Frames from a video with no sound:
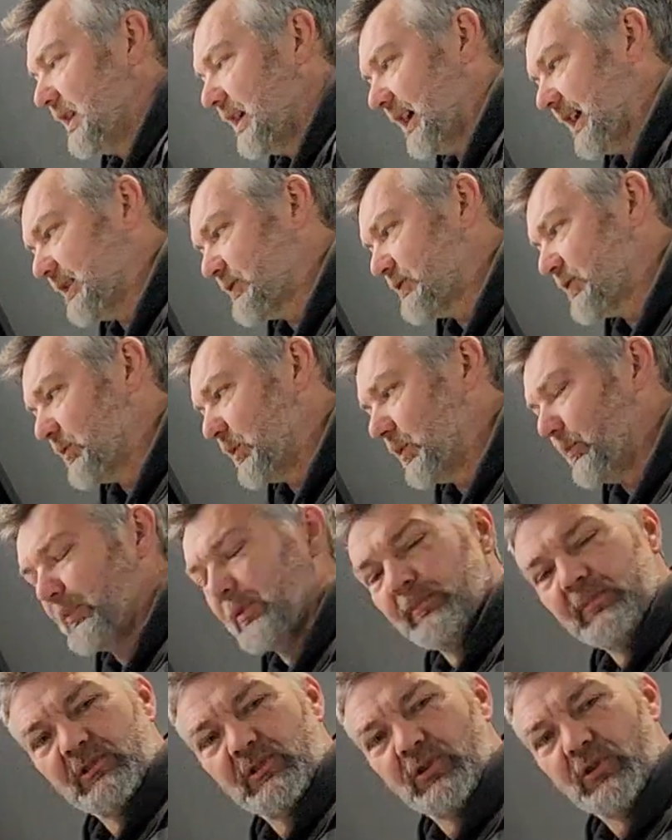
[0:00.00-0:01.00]
as you
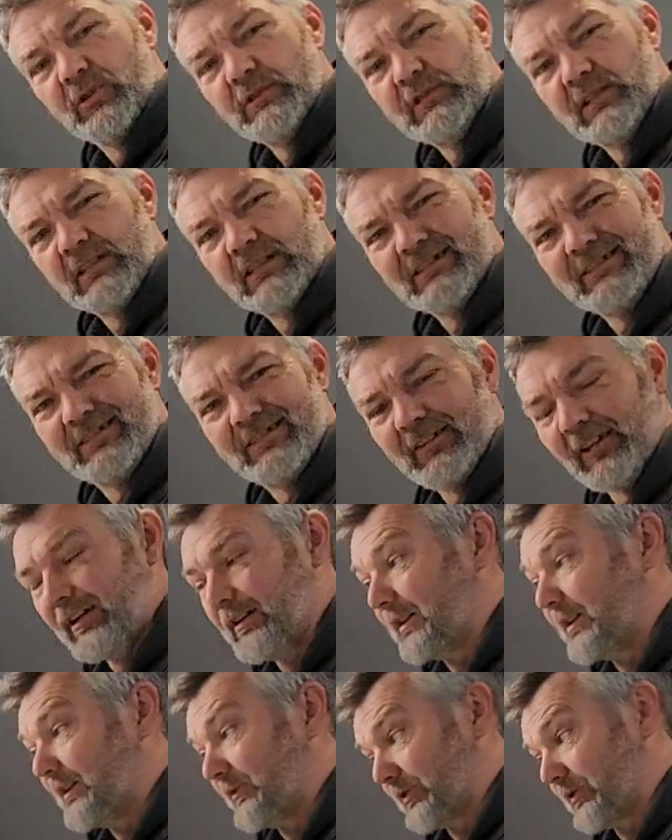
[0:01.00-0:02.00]
open the door you can
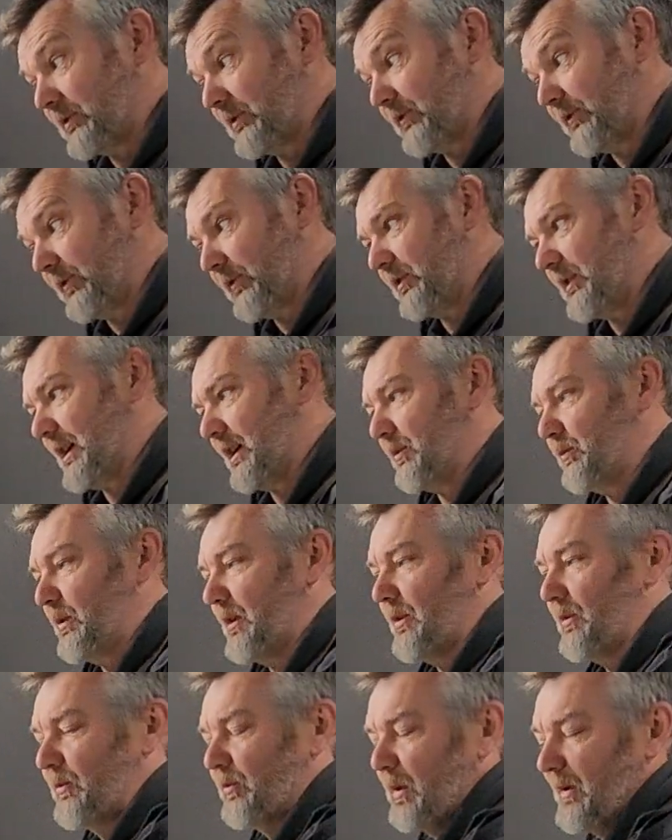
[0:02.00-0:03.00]
tell it's going to fall out,
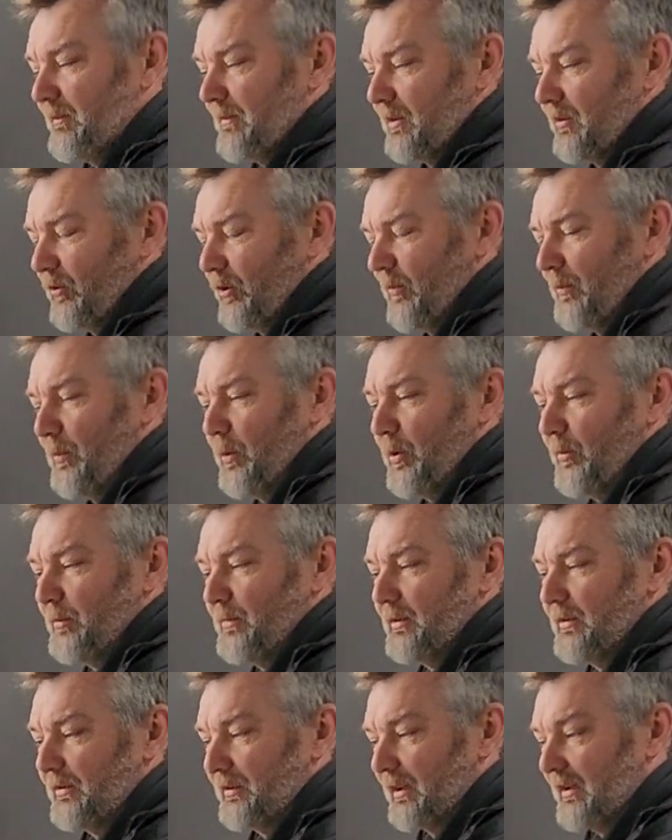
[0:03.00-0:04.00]
whereas when the top
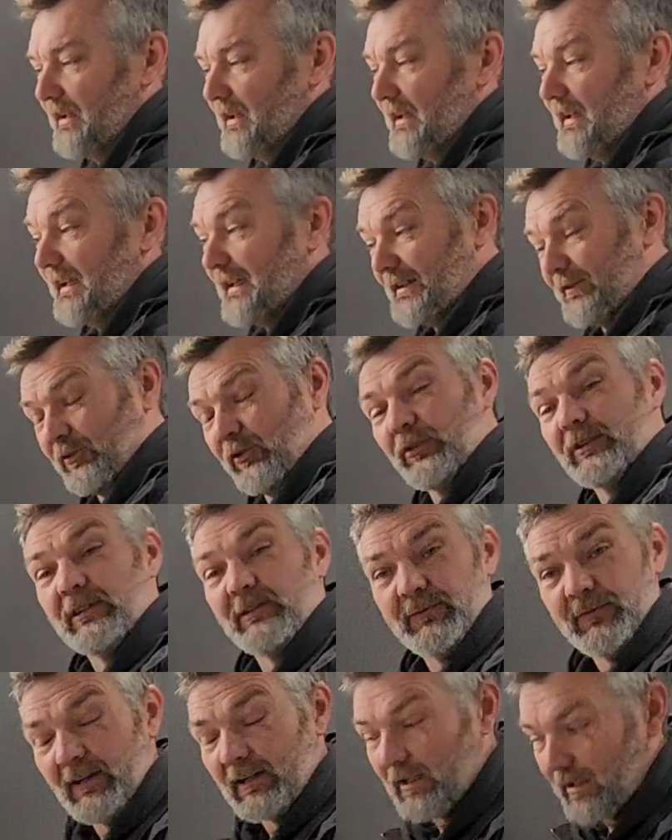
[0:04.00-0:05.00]
openers, it's already
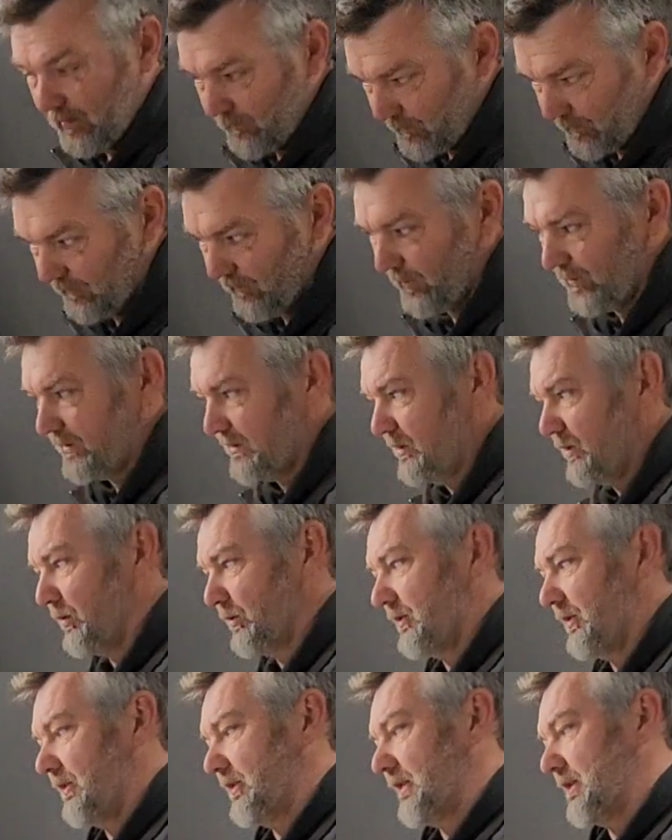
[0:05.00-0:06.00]
fell out before you
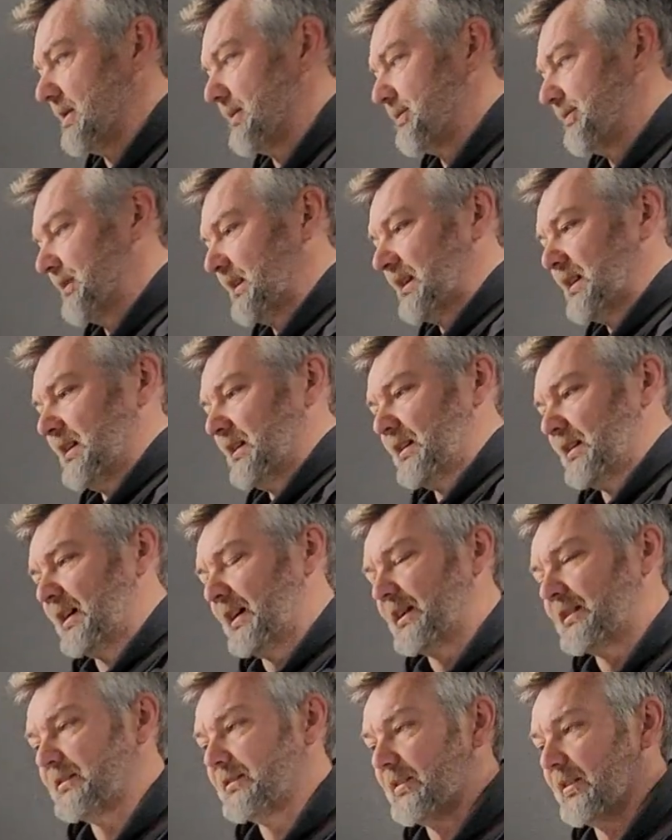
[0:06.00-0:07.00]
notice it.
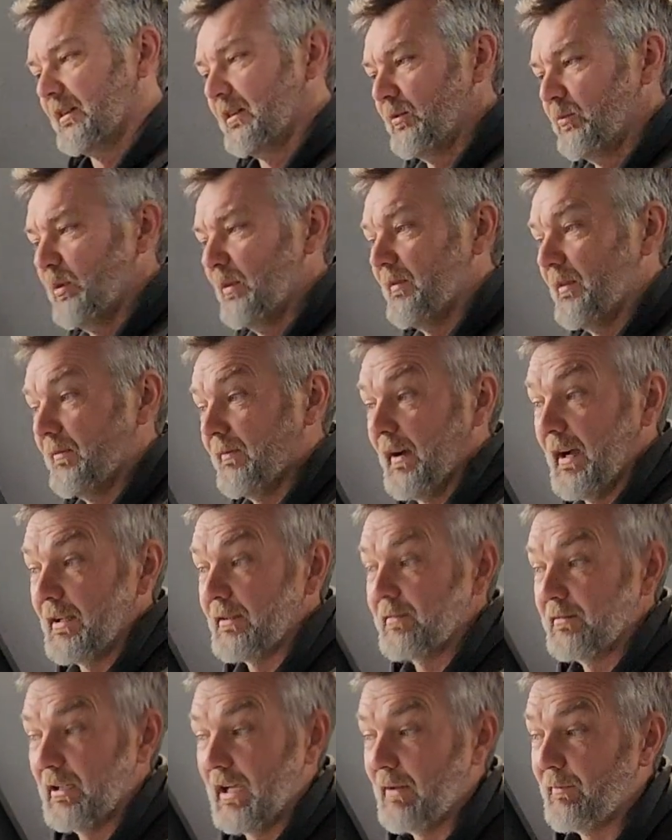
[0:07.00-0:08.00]
And with a van,
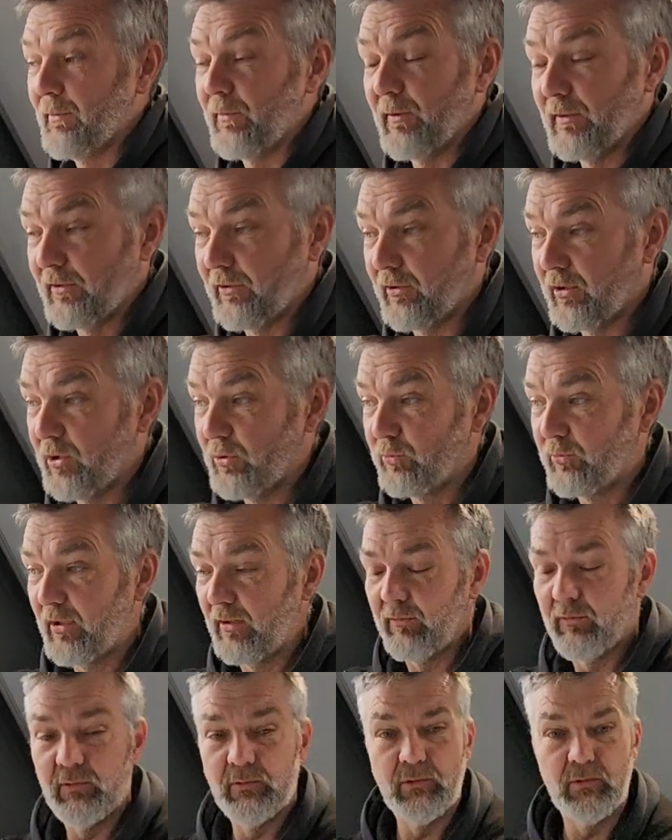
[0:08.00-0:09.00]
everything's loose,
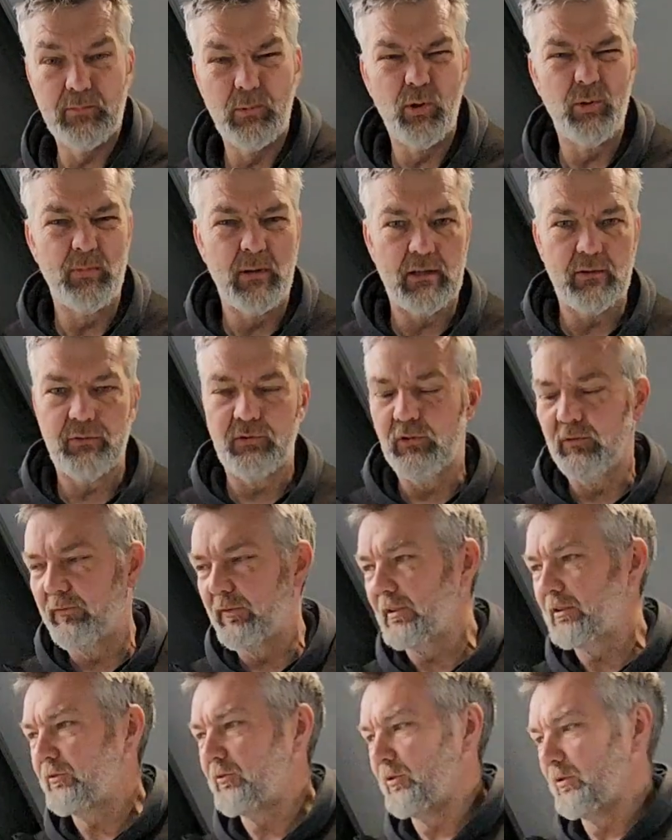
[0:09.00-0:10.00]
everything's mobile, so
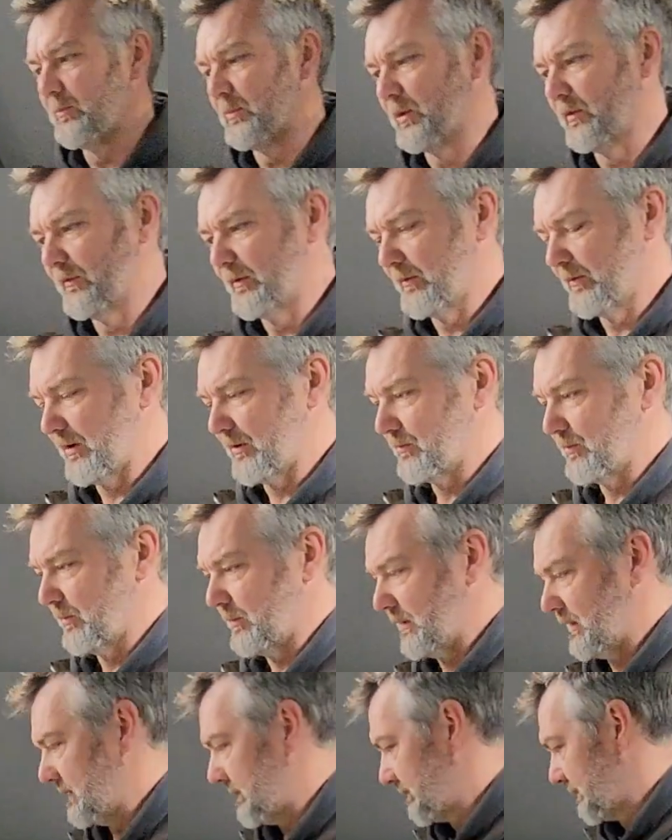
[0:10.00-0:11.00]
things do move around a
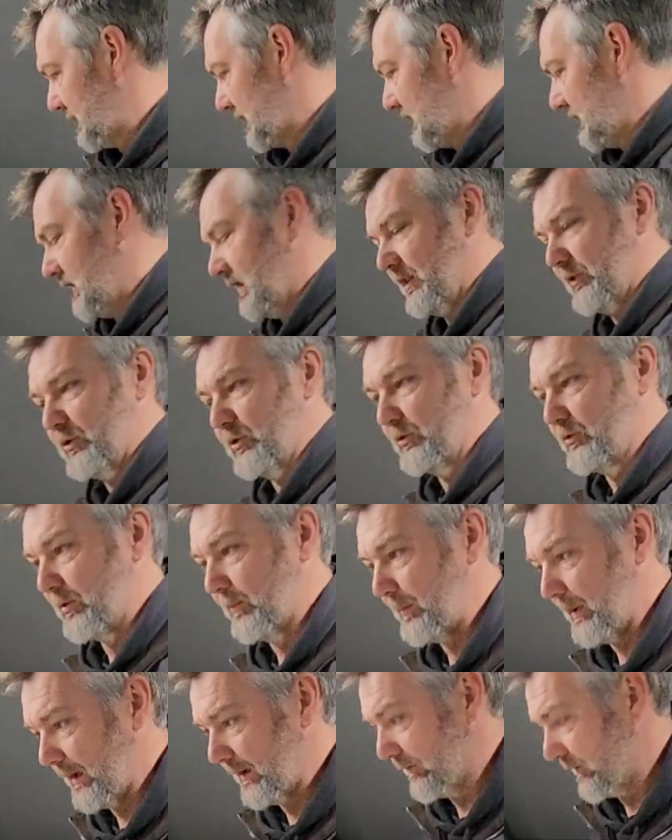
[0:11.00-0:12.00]
bit. It's good to
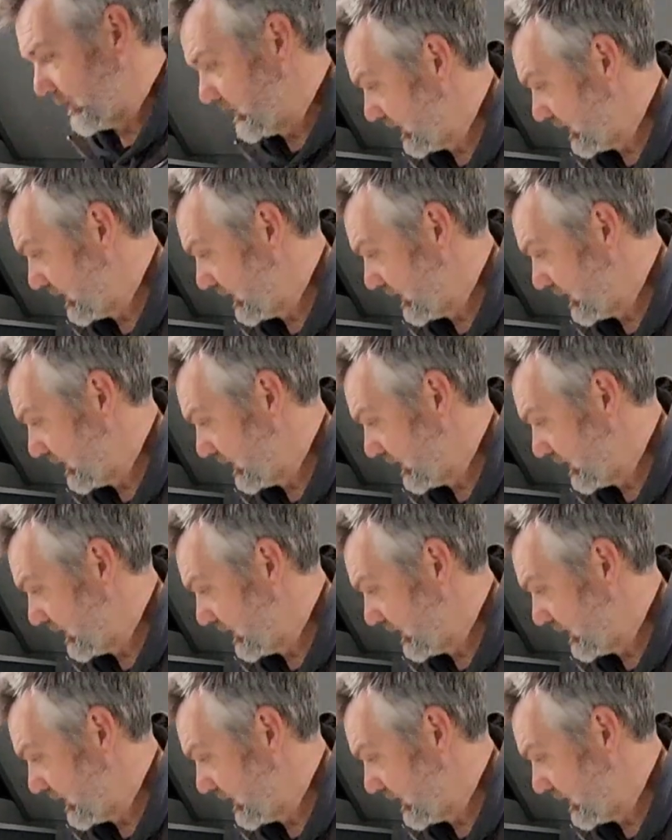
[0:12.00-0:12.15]
pack them